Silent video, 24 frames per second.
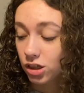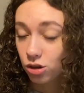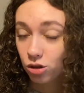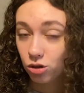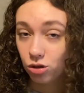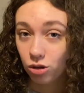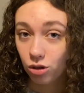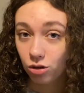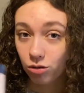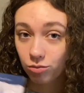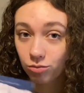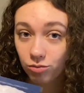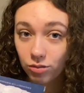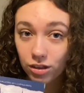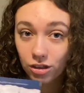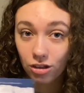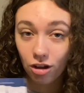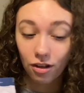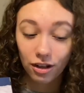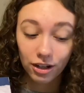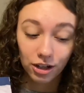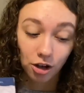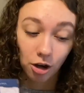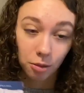So that's all
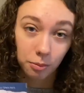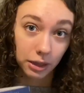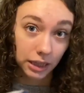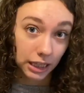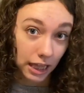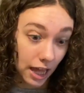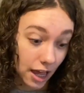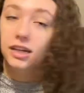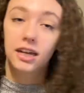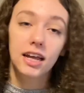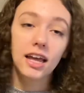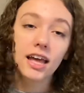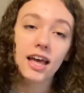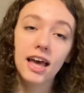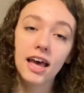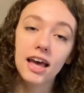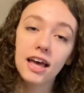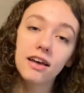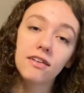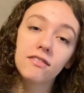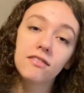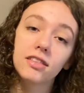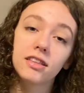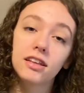I know about that. And I
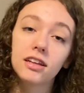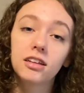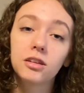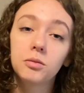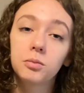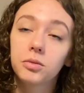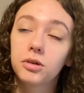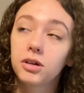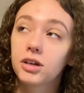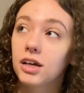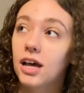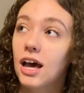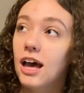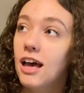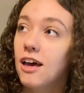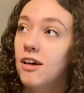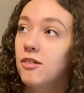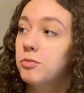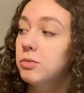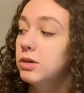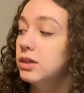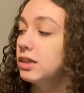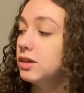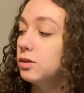have this book I have
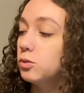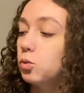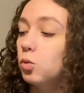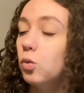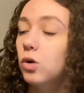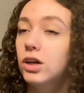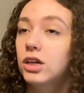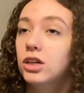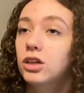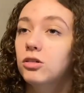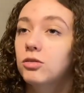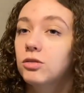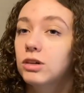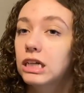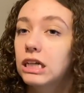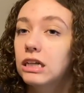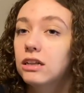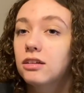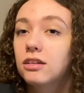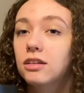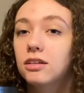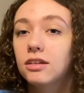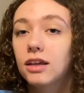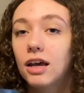been wanting to read
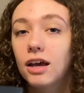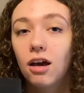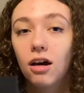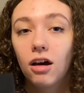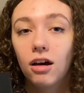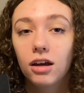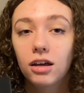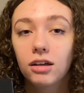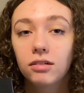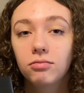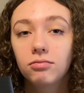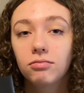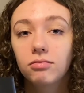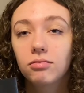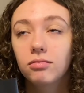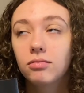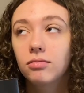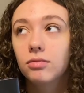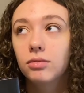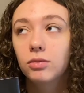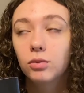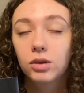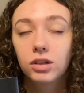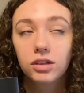since I got
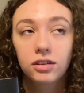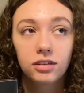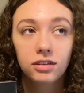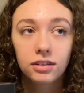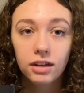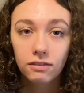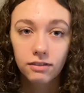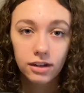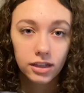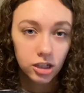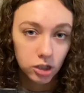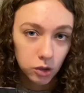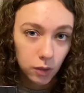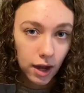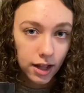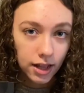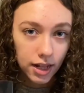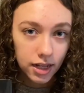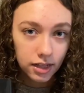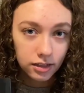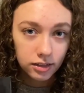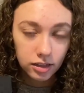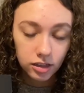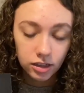since I read the
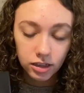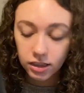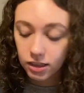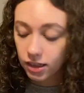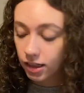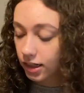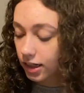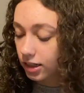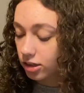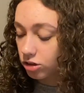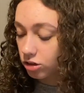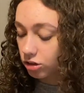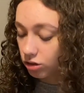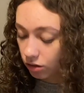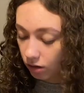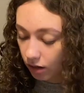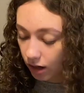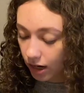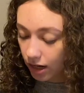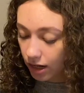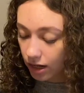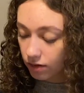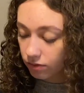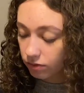Twilight series and that's
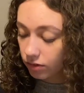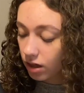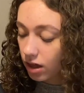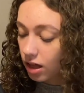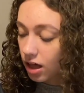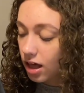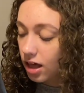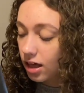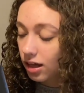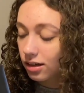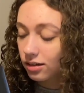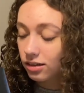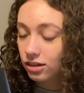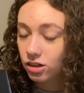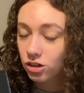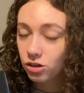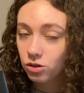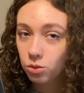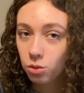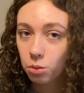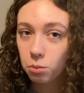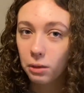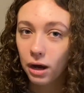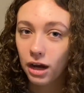Crave because it just
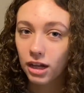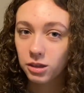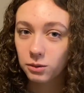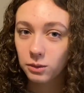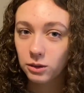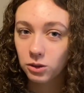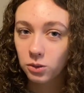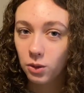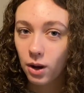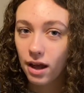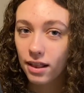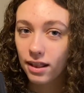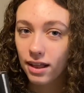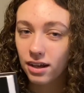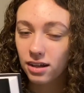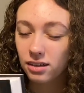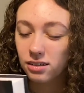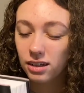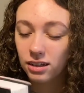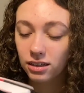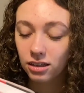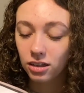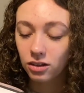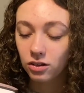reminds me of Twilight because
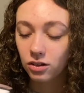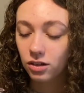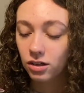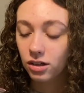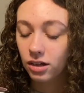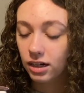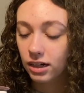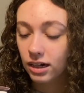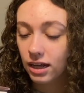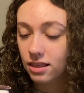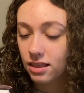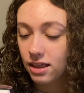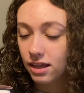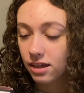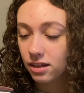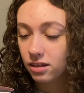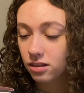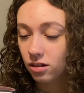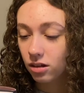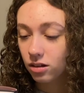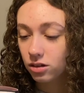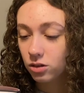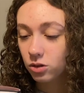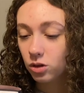like the look and I think it's
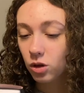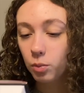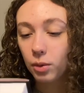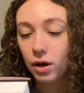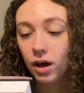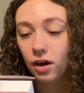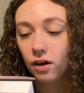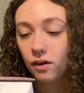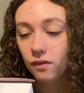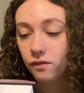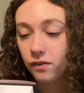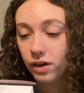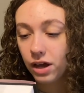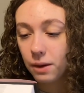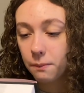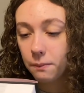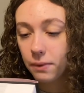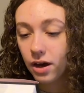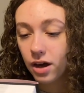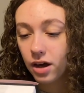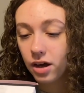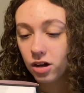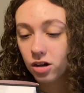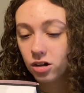also about
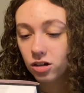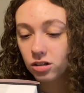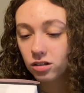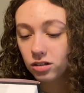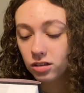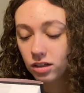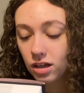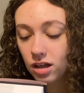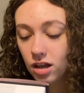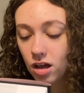vampires.